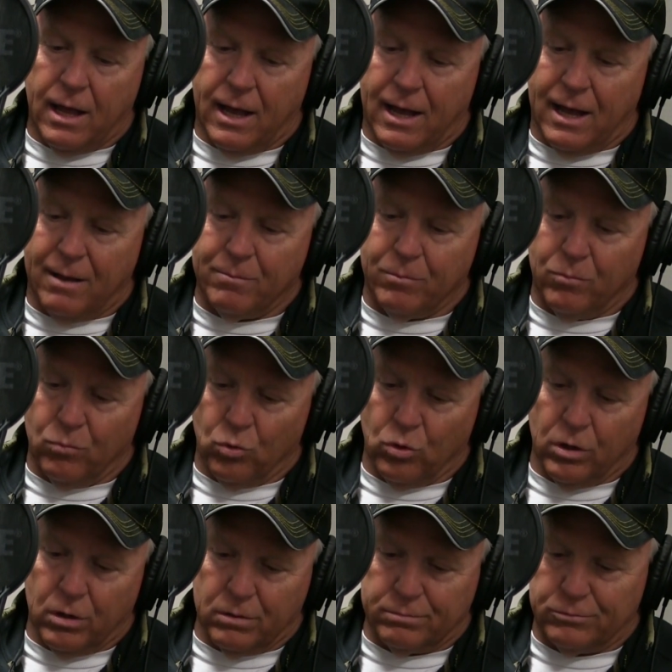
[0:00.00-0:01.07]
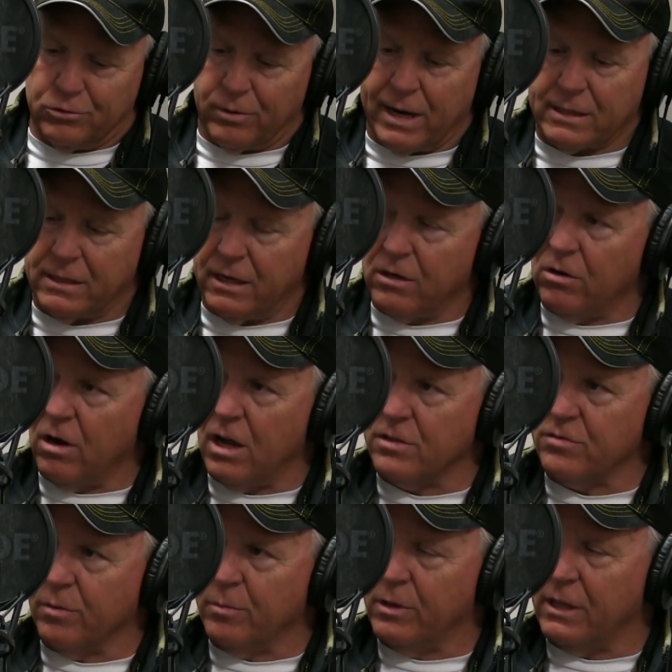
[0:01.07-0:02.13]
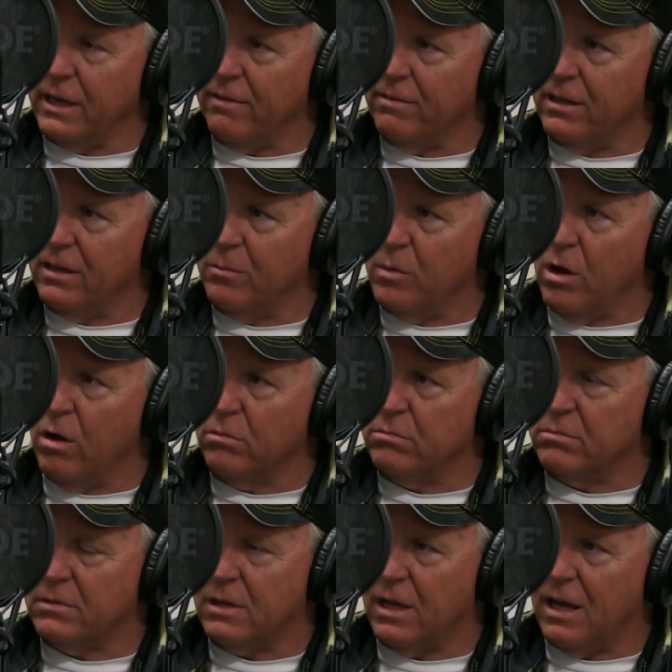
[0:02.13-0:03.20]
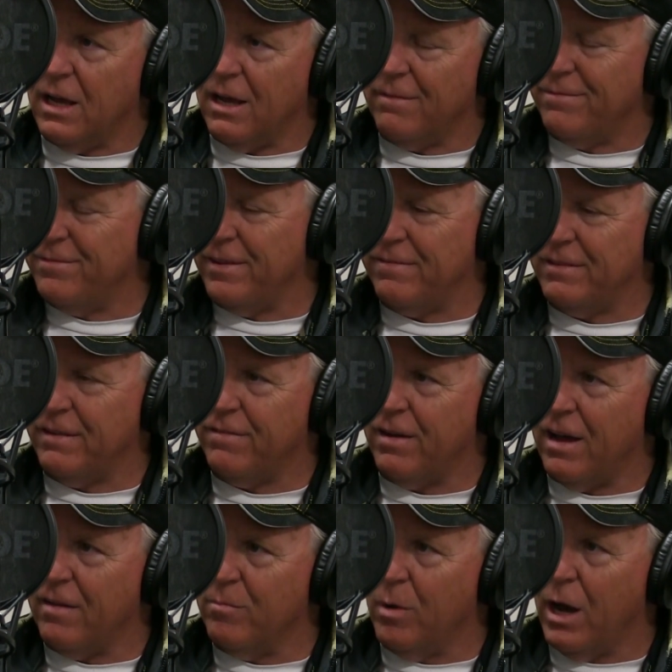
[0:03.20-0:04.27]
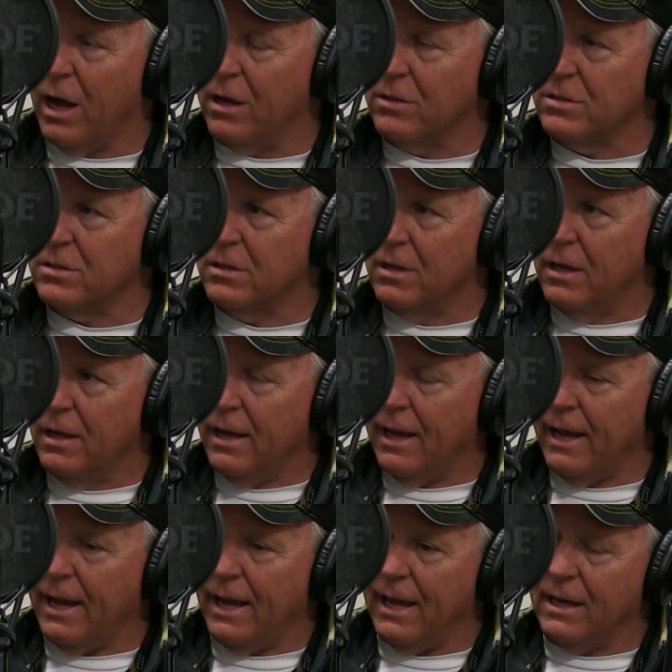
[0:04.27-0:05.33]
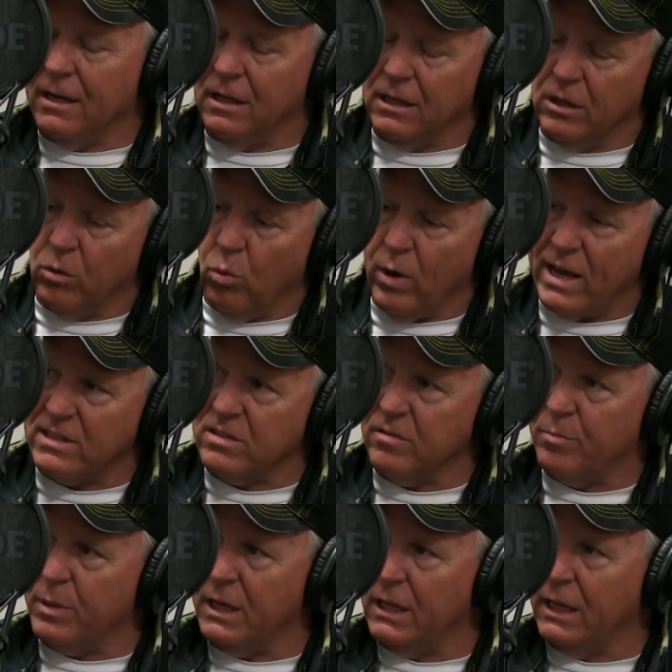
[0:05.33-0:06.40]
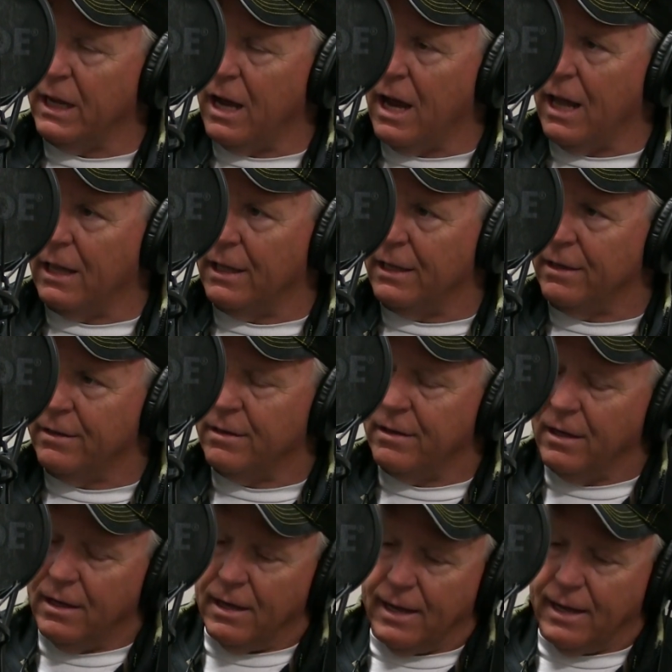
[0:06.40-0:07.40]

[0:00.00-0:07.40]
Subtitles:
We're directly across from Cleveland, about 55 miles, and a little west of Pelee Island.